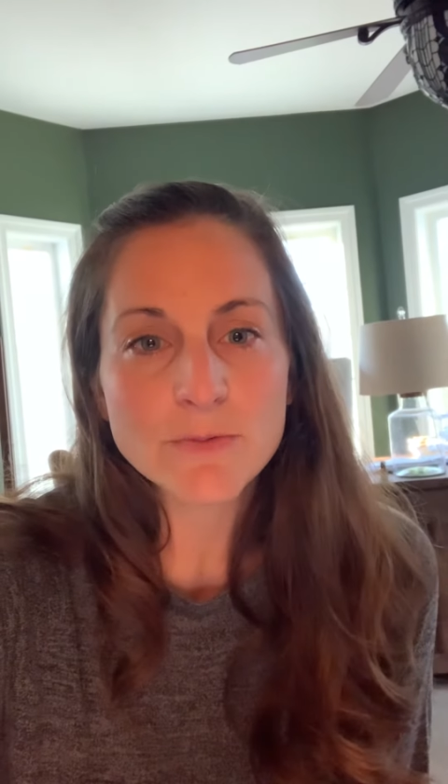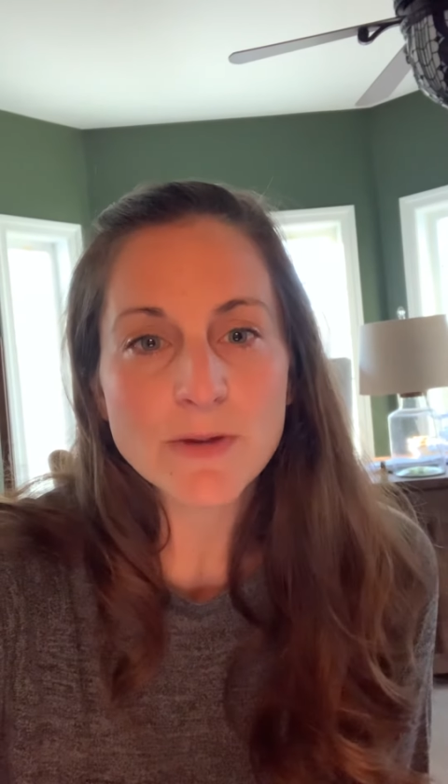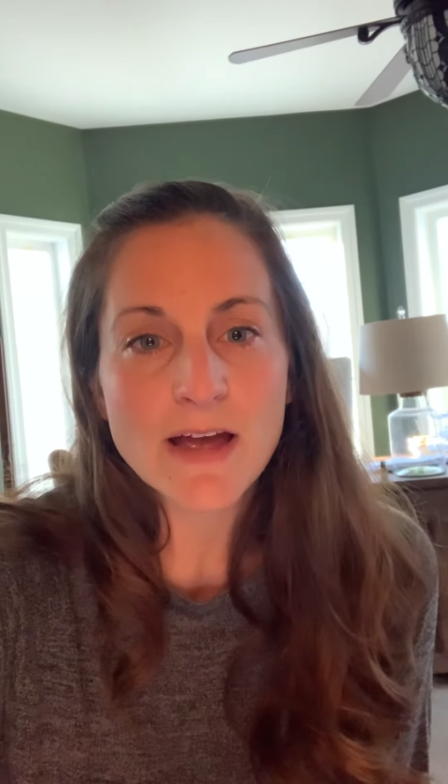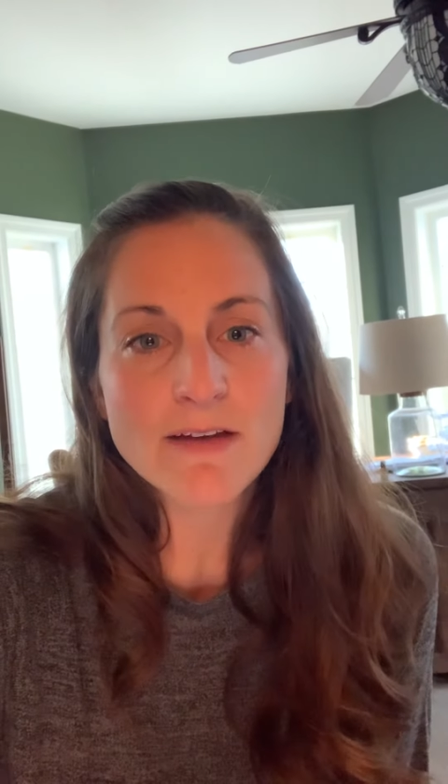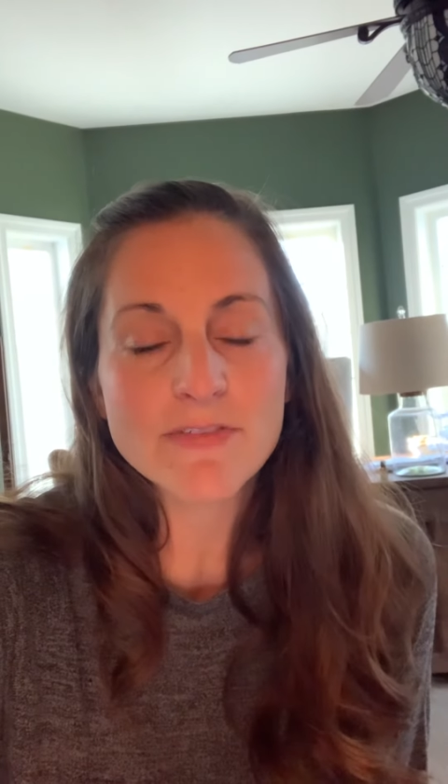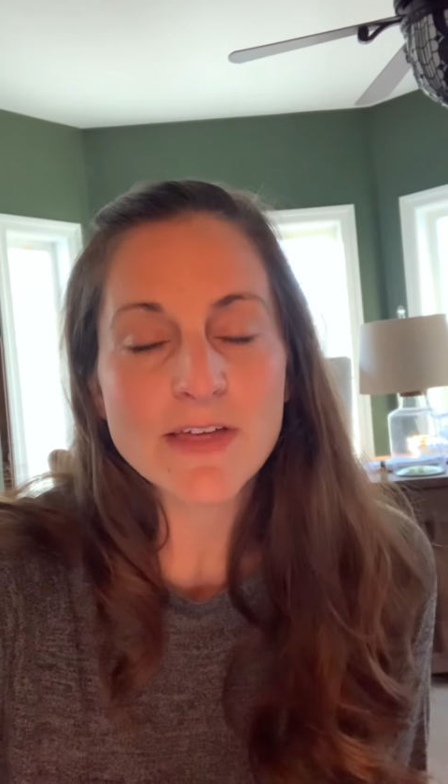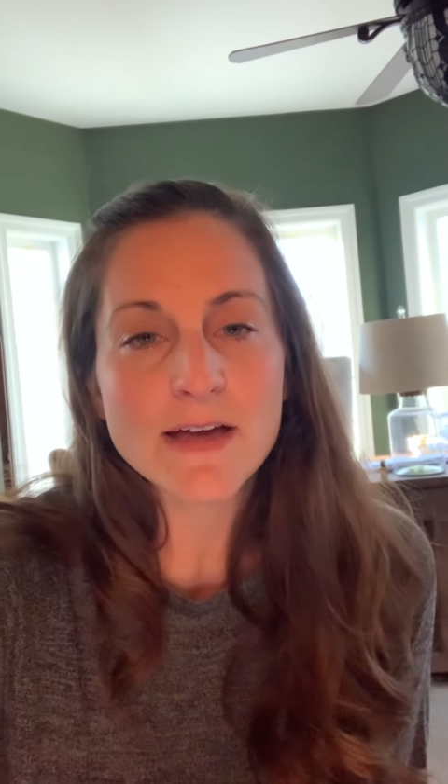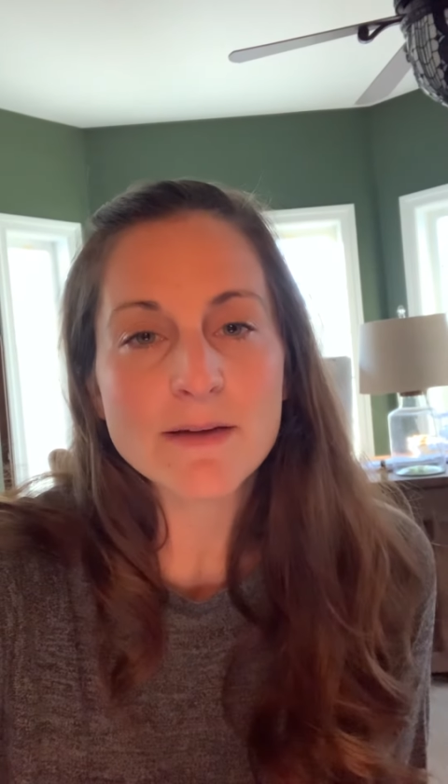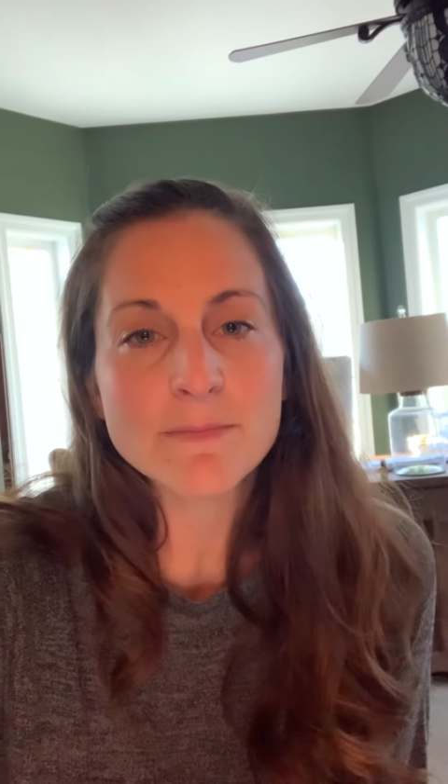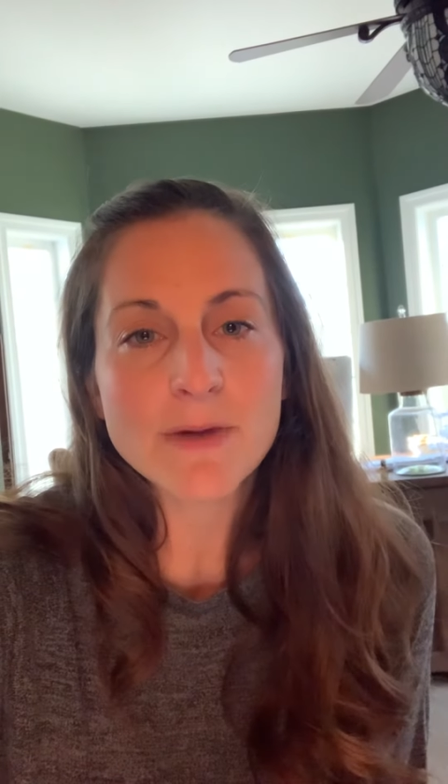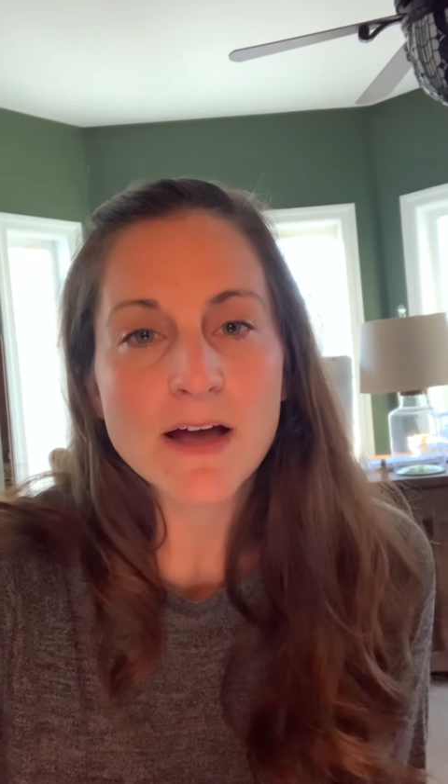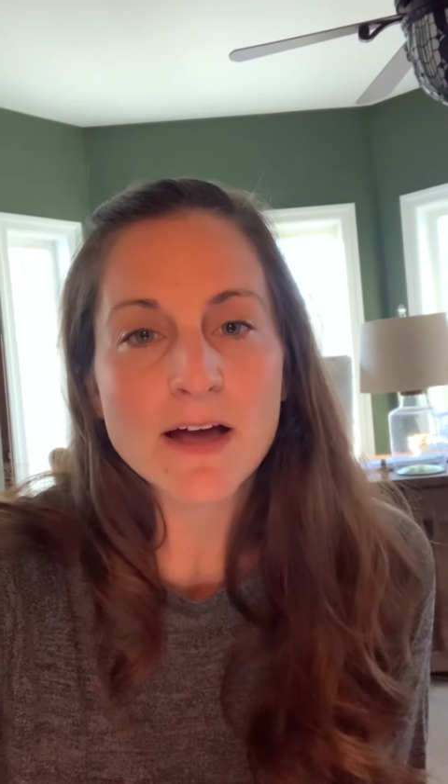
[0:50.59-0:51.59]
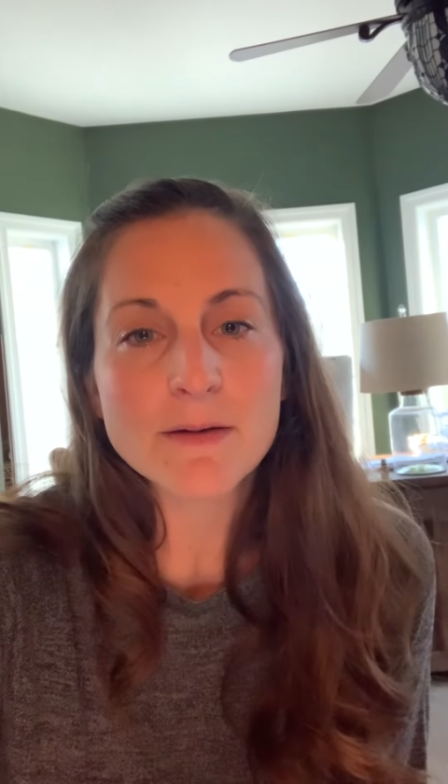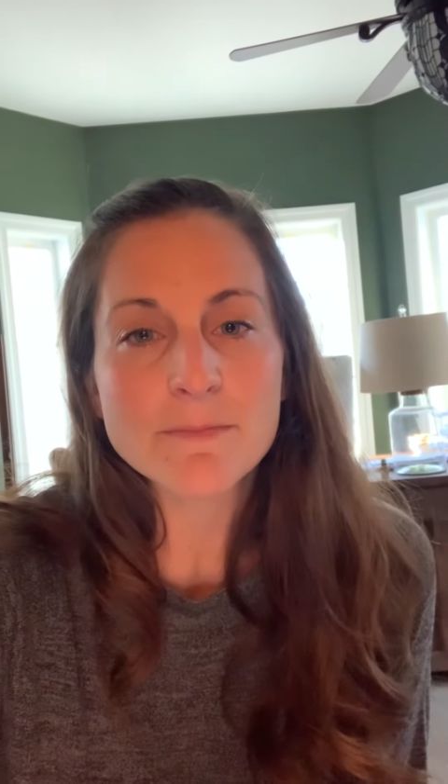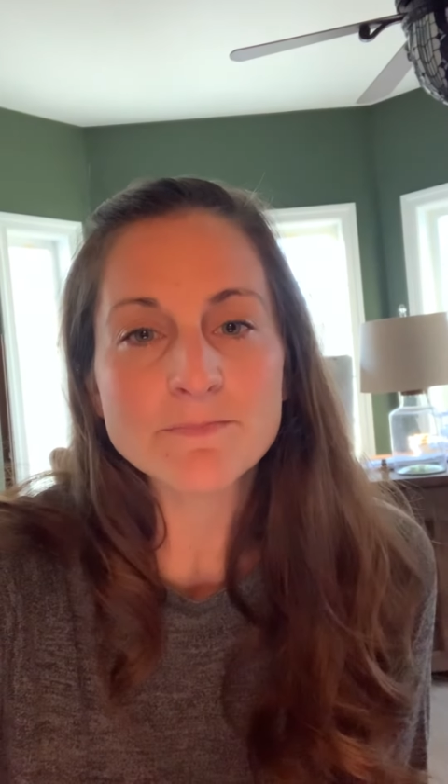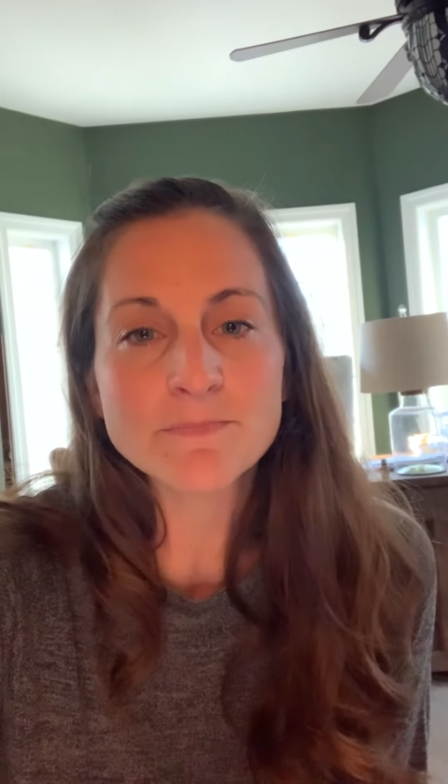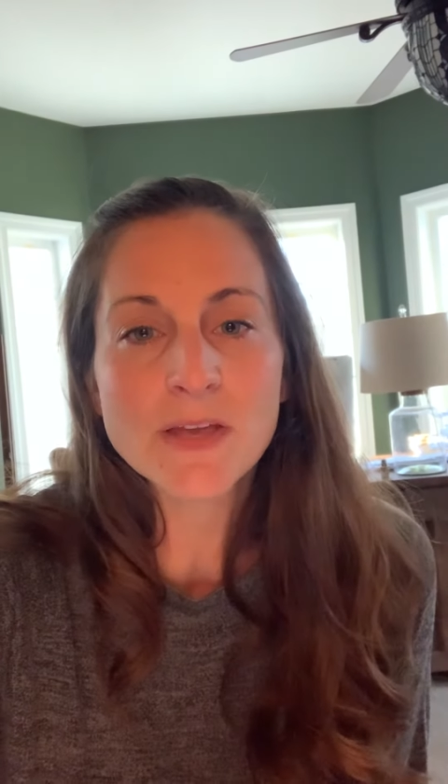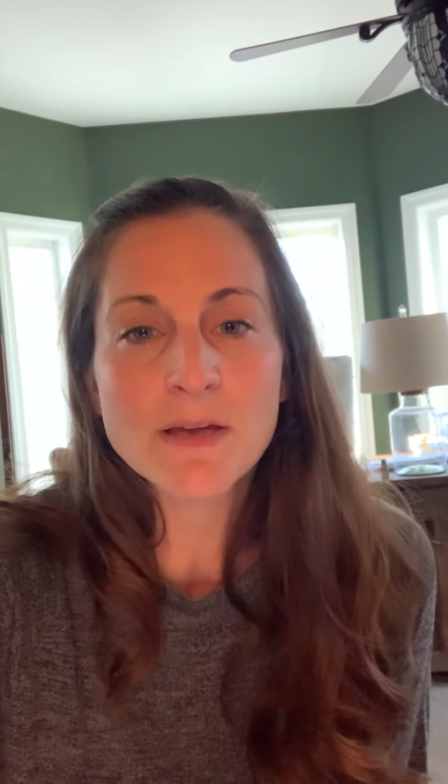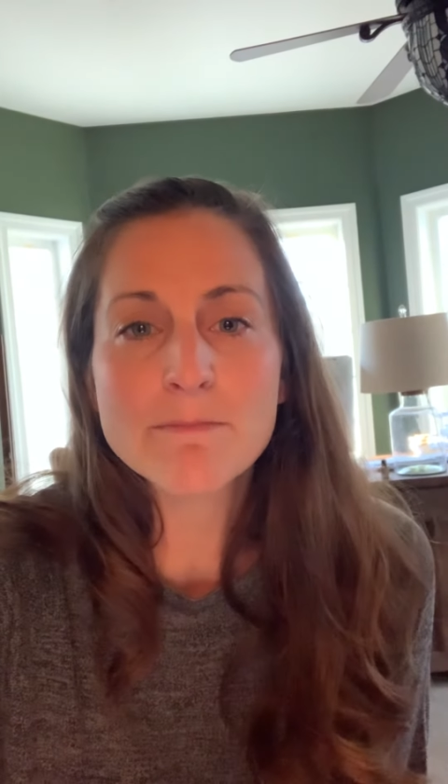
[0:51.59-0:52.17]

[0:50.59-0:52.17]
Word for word: we have them um,